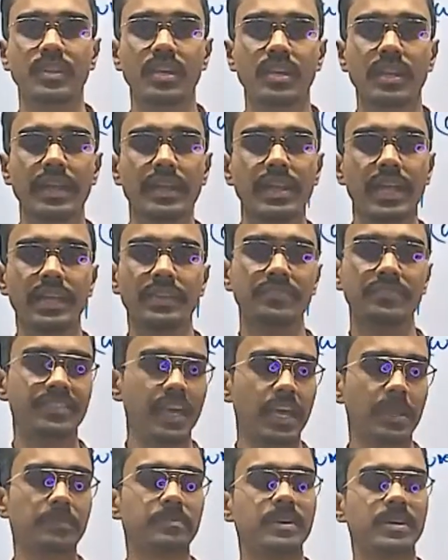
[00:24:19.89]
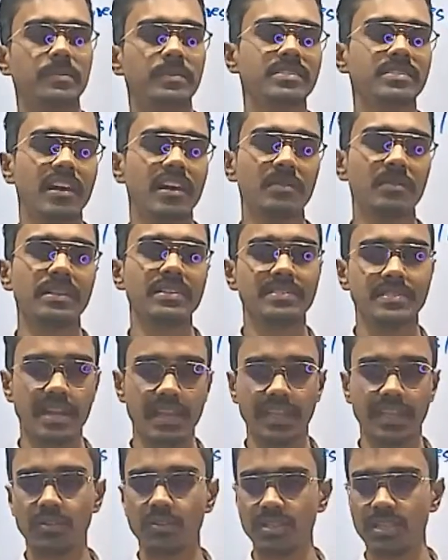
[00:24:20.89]
And if time permits, I'll be starting all the
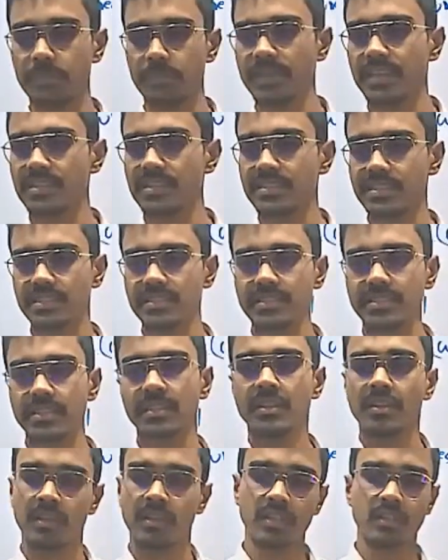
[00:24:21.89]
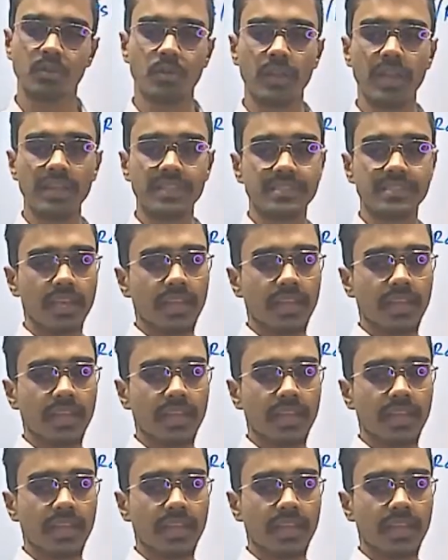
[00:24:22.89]
applications today itself,